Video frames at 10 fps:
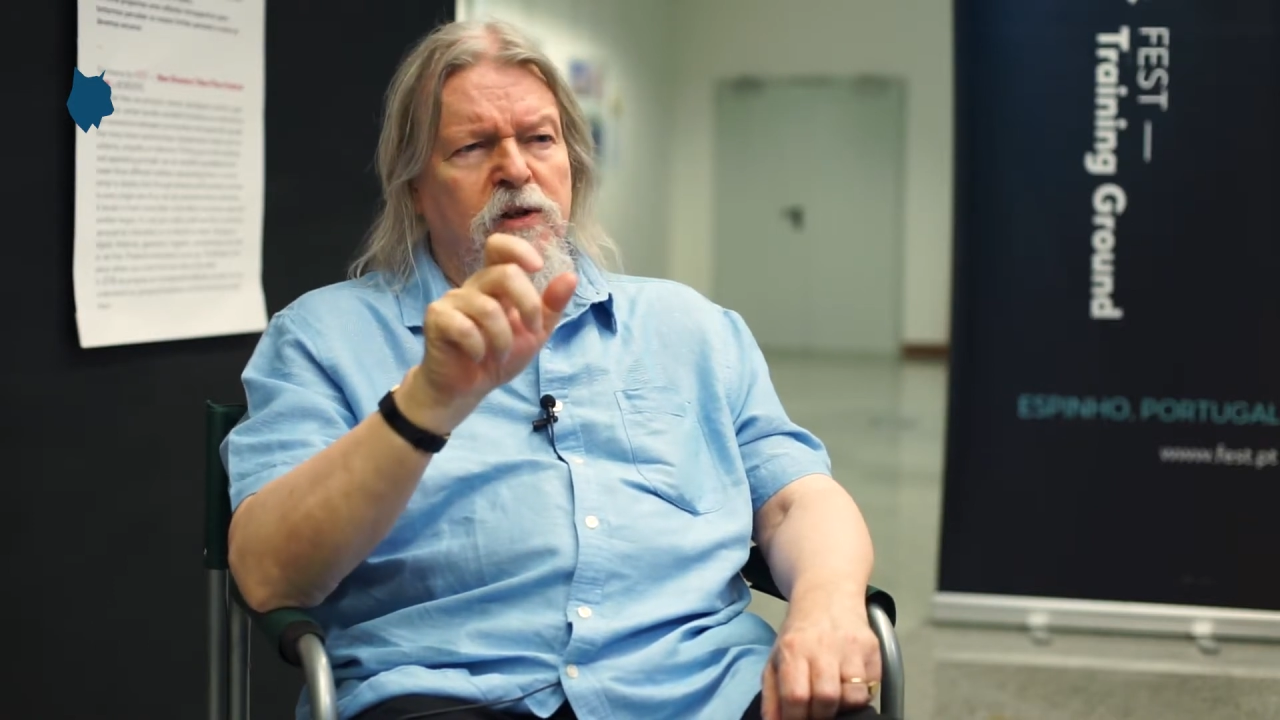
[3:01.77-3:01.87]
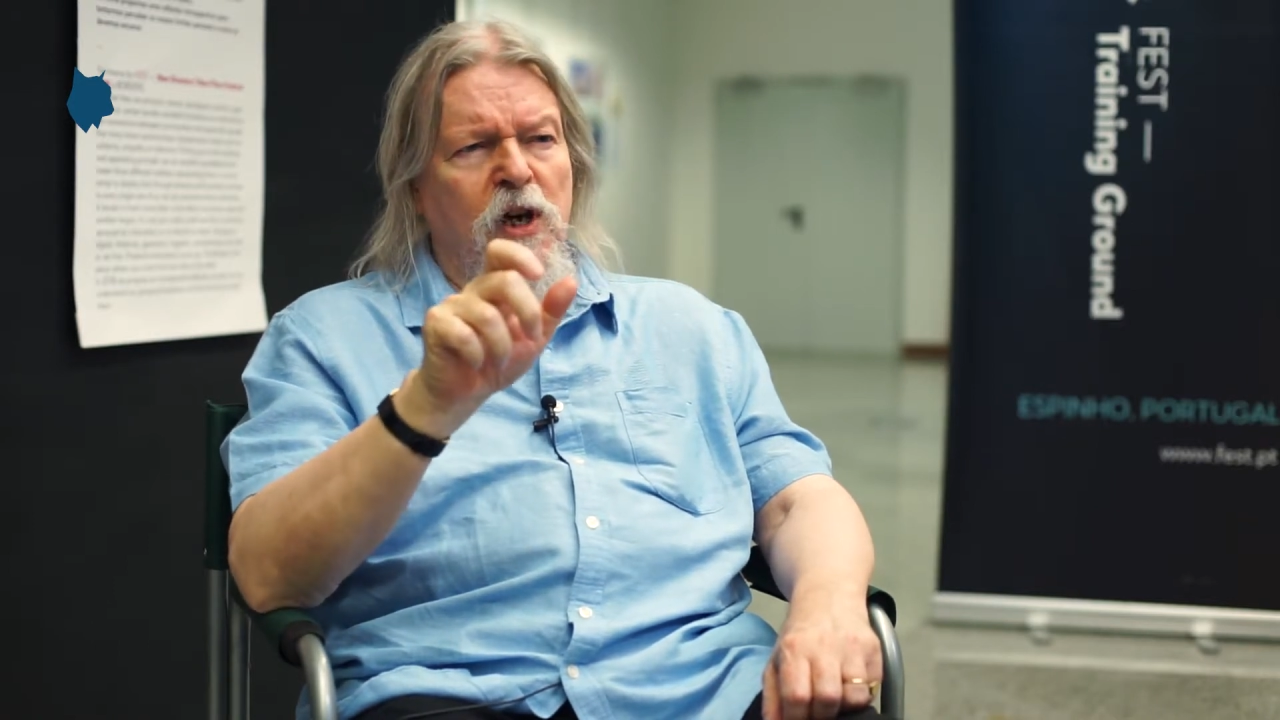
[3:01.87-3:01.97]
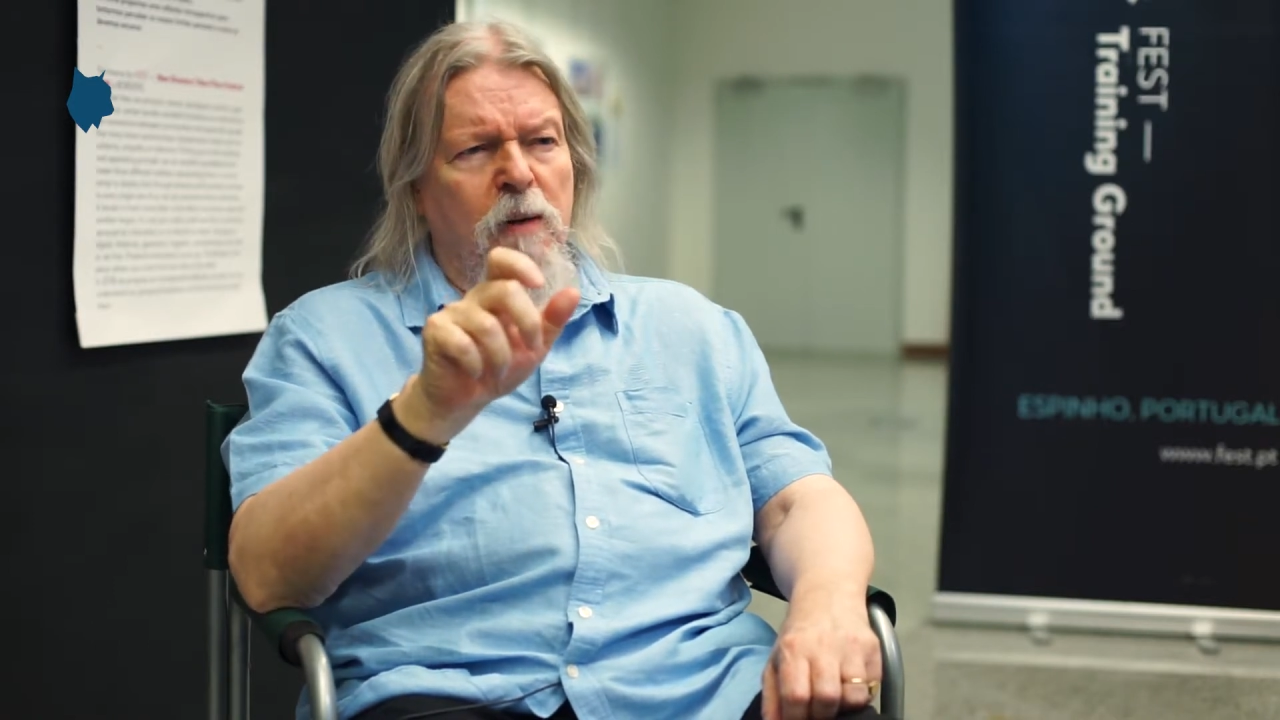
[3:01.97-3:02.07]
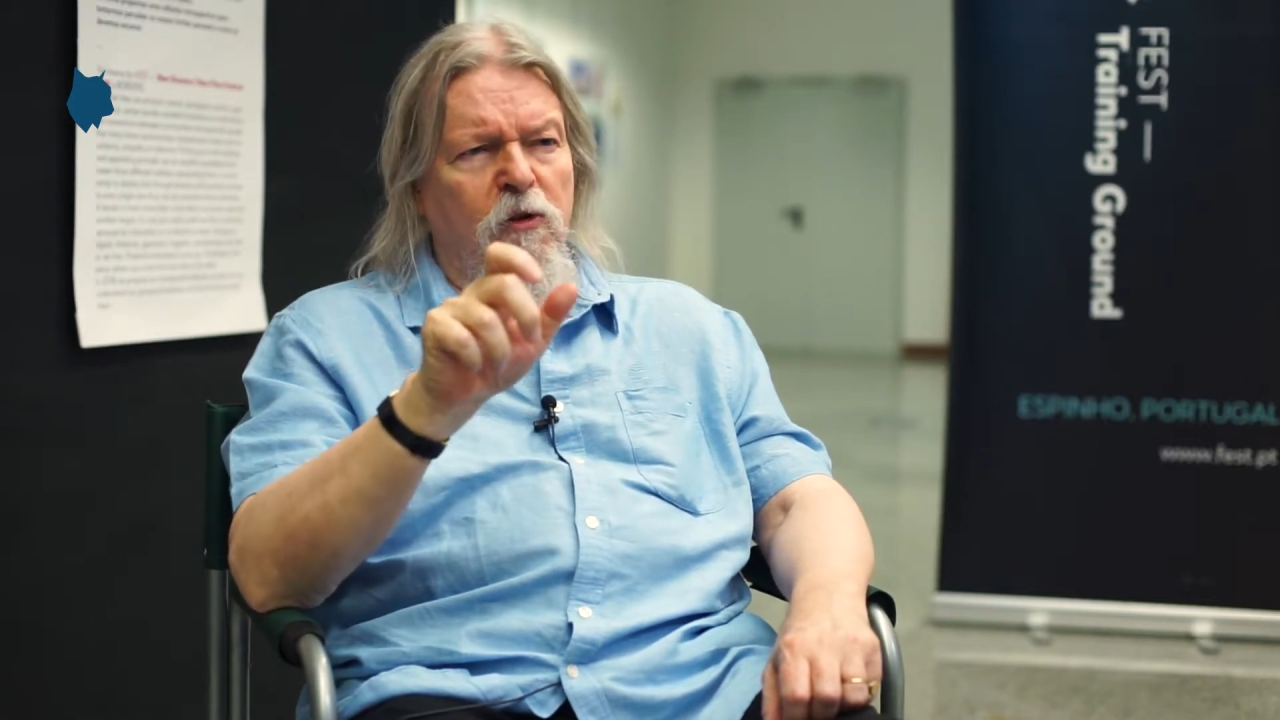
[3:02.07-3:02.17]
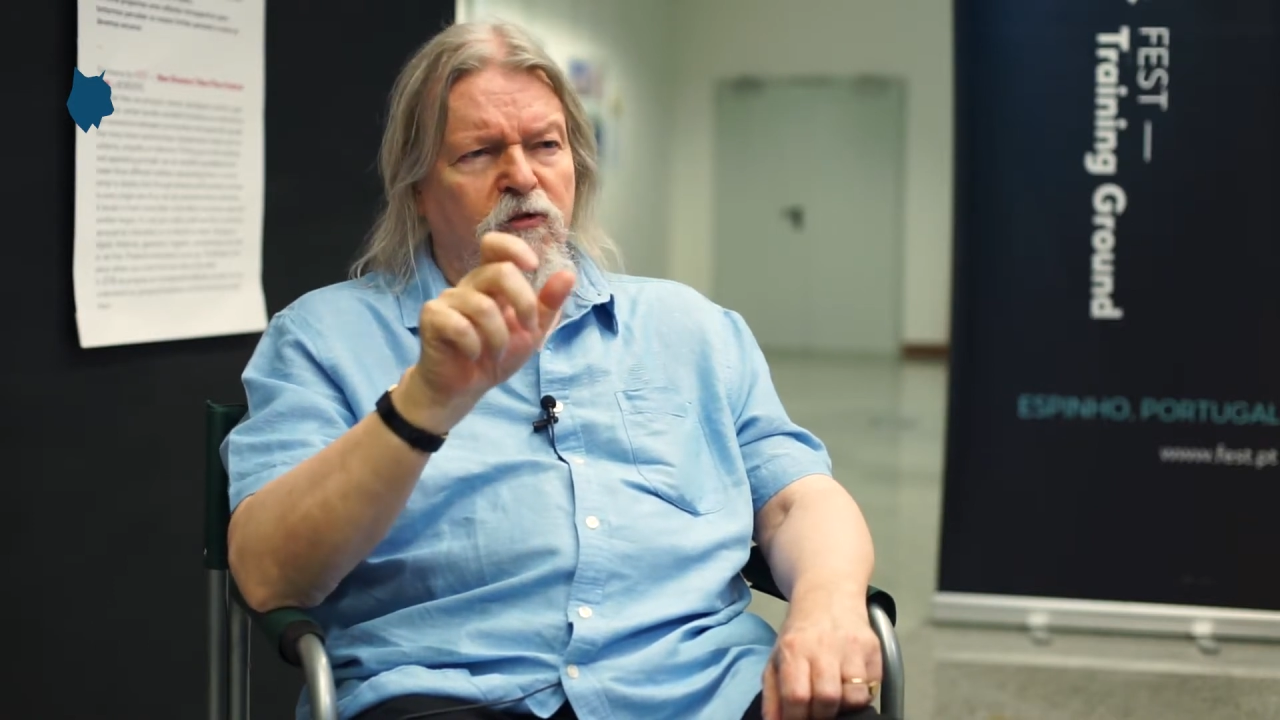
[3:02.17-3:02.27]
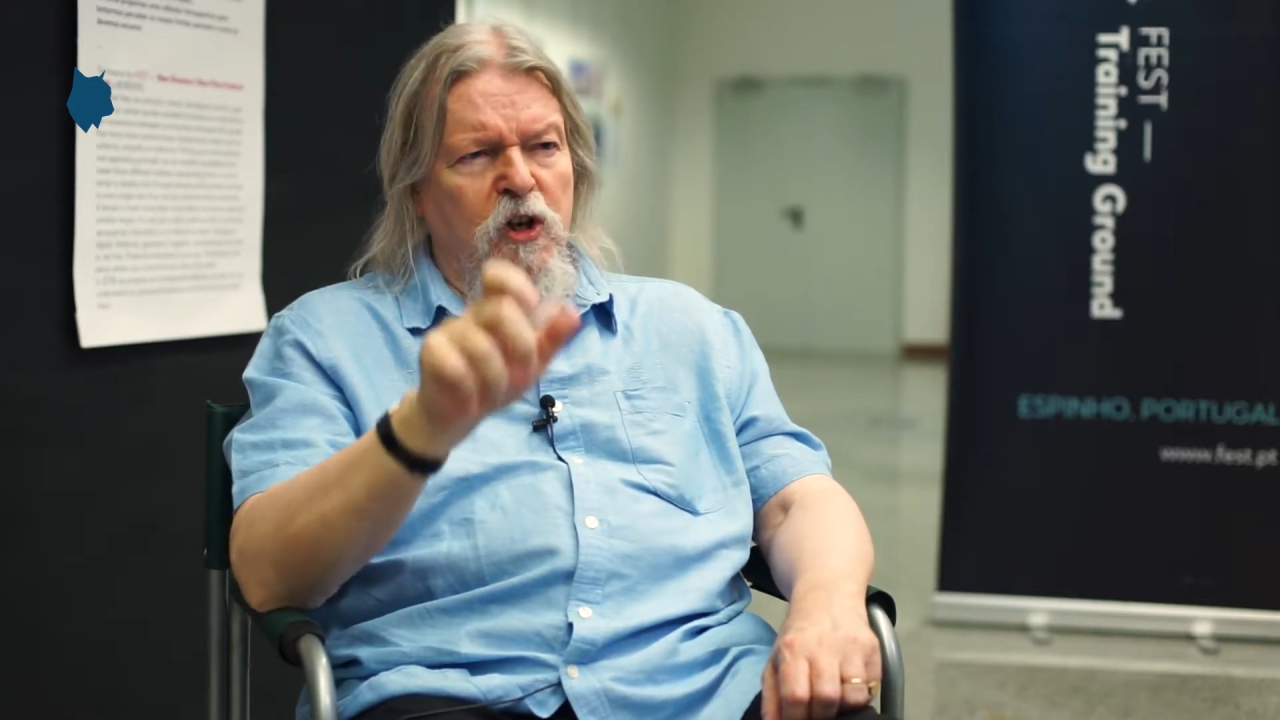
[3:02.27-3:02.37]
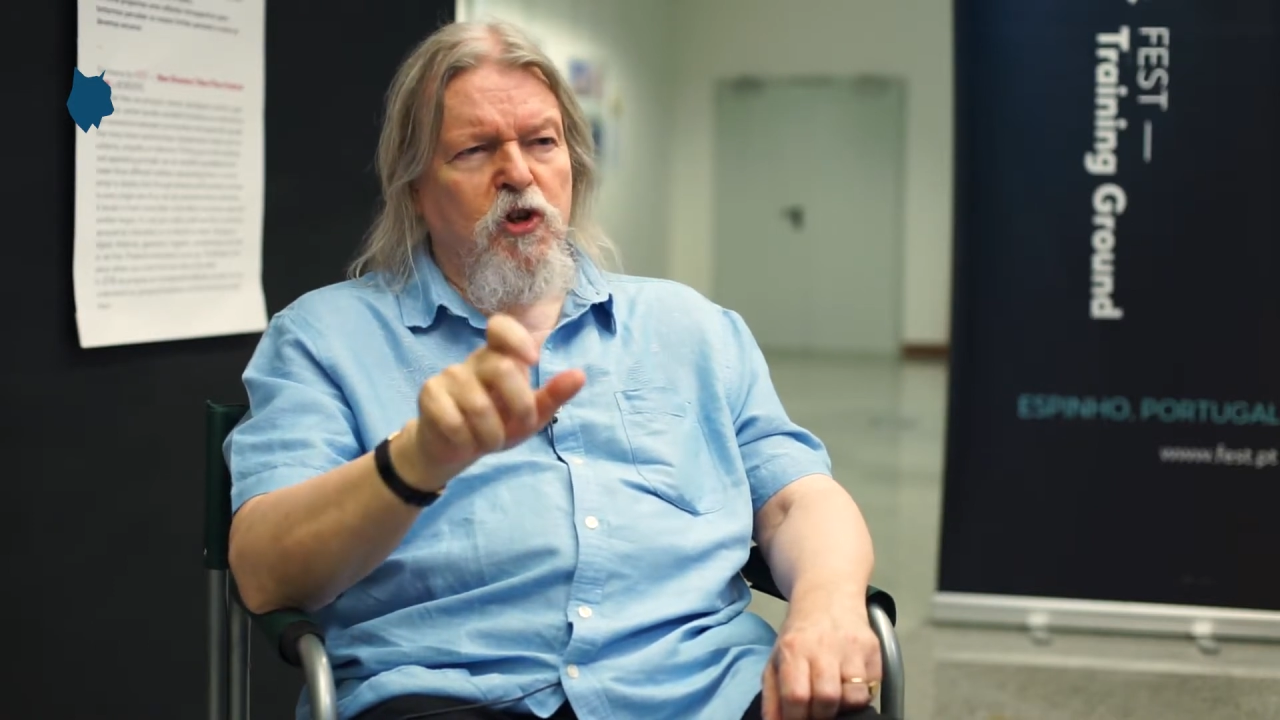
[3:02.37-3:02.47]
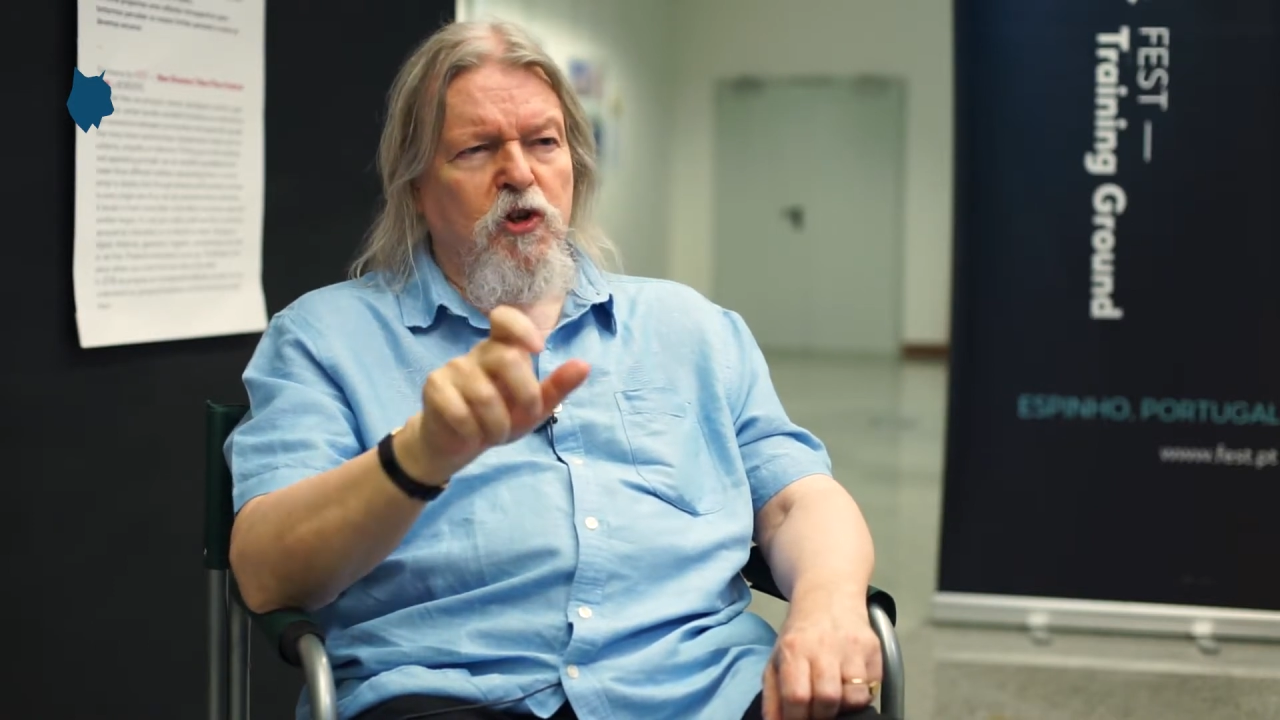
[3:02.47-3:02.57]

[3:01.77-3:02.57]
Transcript: time you finish